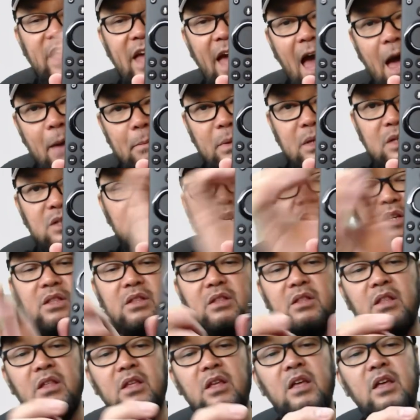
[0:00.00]
Amazon.
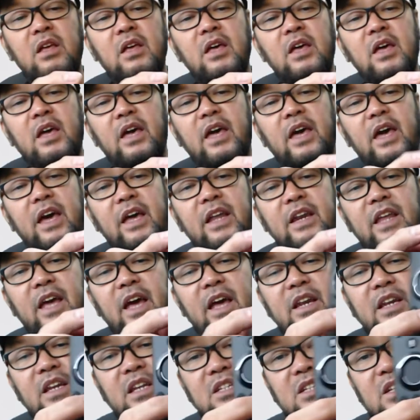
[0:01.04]
And
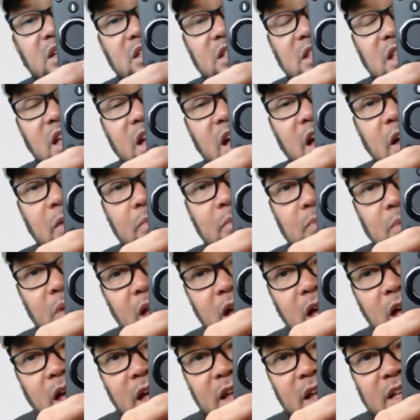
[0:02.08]
then this is the
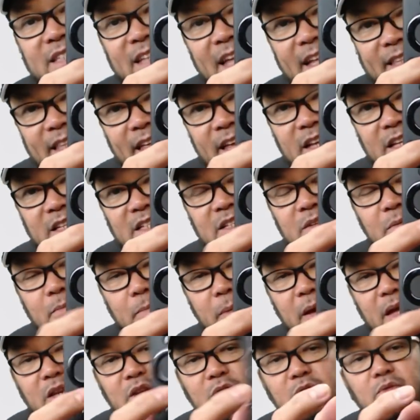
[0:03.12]
uh, settings
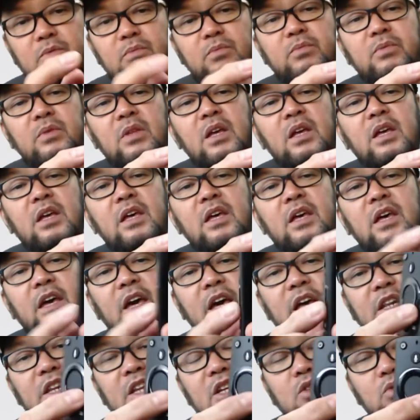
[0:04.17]
menu.
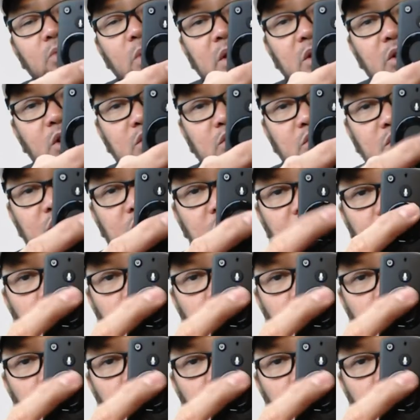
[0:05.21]
And this one also, this